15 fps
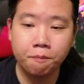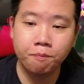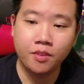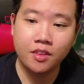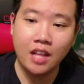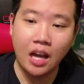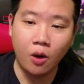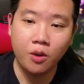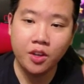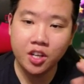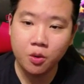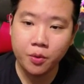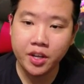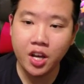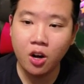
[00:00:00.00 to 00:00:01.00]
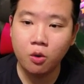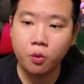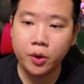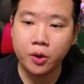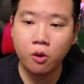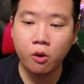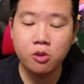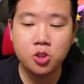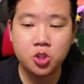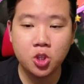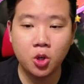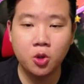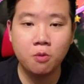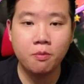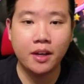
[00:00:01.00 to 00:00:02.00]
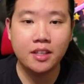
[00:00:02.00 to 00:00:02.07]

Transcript: Now, here we go. We're going to show you my